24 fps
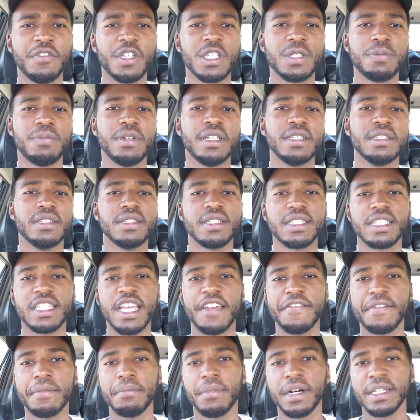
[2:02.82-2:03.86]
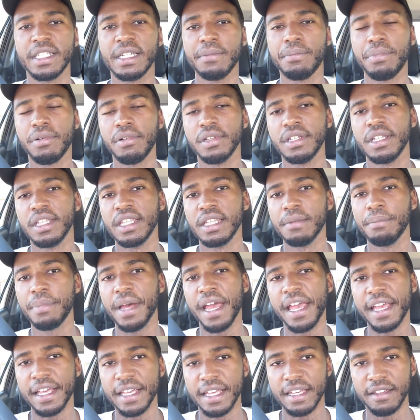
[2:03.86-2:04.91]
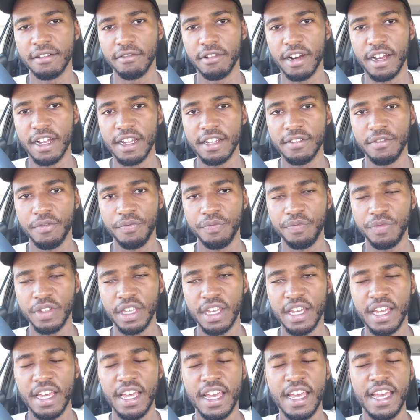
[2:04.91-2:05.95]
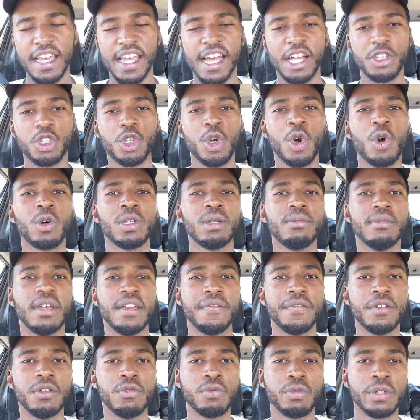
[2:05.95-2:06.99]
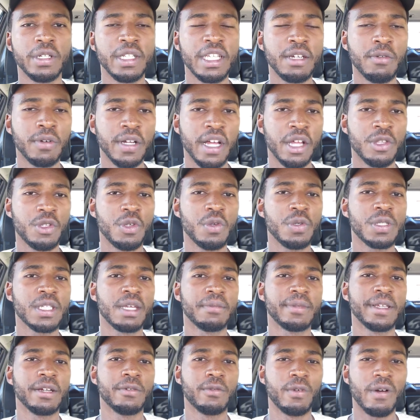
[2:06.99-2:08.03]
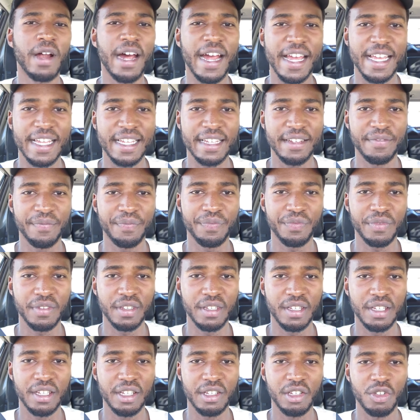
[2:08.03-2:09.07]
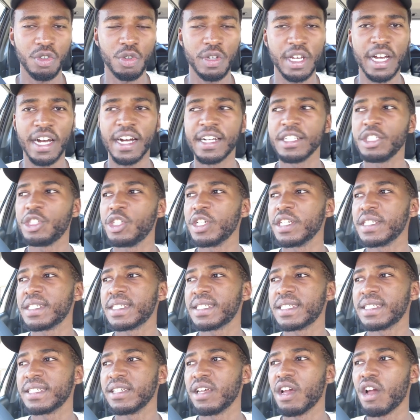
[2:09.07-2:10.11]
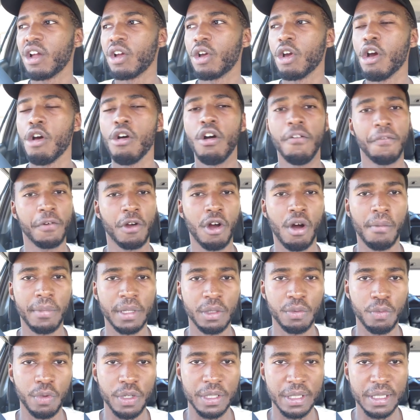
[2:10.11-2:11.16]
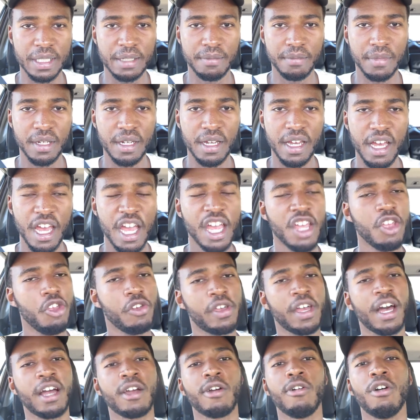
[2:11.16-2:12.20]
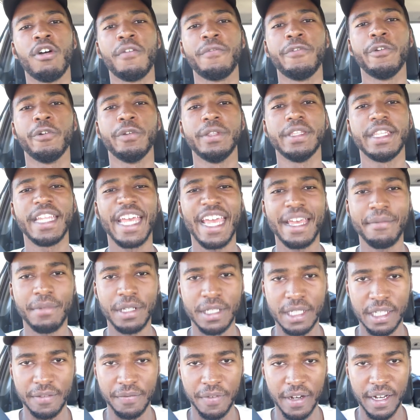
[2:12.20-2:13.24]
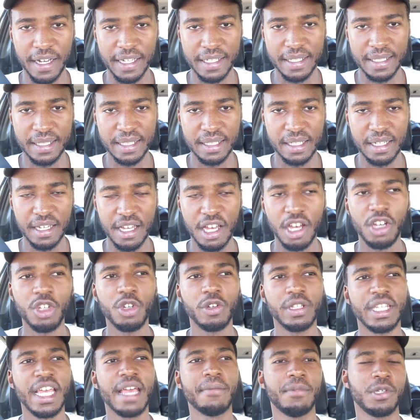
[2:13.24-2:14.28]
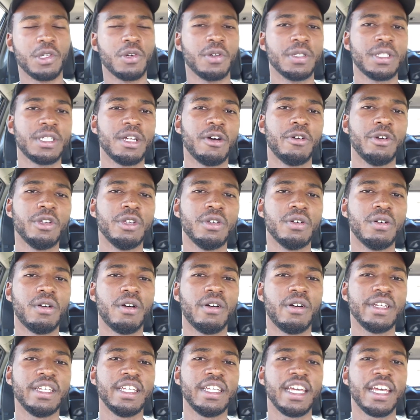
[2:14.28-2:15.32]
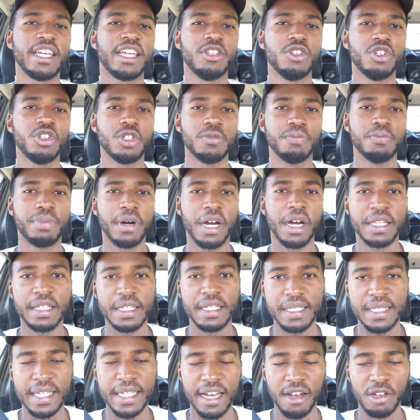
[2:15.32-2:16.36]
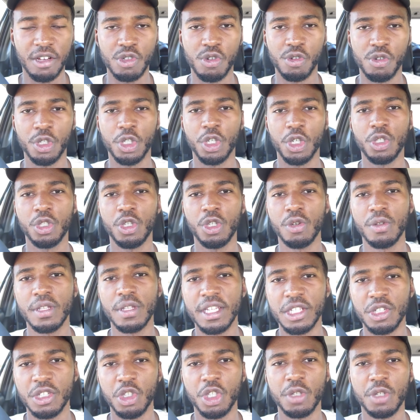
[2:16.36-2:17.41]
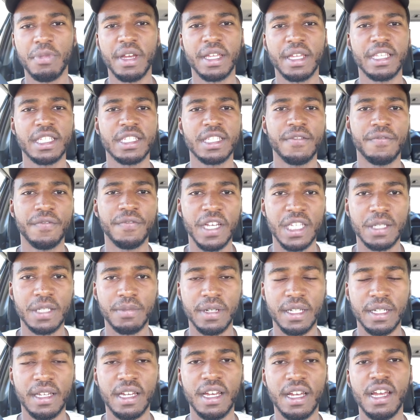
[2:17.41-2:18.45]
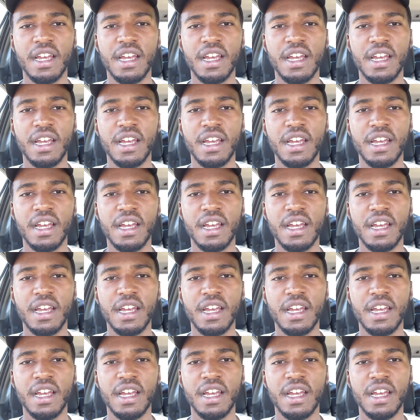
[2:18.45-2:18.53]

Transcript: just been saving money, putting it in the bank, right? And I told him, if you really want to do something right, you can't just go off common wisdom. You can't go off your neighbor's advice. Your neighbor's going to tell you, oh yeah, you should buy this house, or you should do this, you should make this investment.